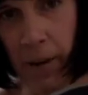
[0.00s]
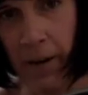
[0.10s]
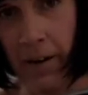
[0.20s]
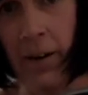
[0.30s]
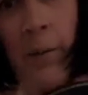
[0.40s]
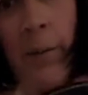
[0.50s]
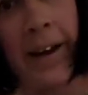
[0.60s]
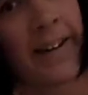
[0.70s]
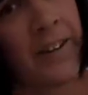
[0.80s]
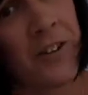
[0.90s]
but we're
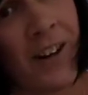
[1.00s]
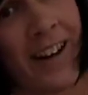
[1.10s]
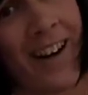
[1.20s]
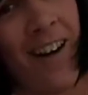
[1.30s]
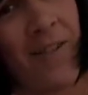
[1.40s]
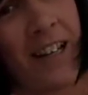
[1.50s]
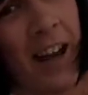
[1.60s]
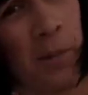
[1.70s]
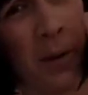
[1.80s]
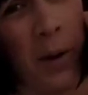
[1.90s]
going to try it. I really
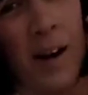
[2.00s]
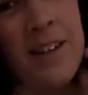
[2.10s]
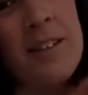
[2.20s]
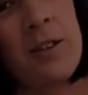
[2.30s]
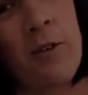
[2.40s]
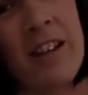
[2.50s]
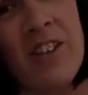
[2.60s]
hope it works. Sorry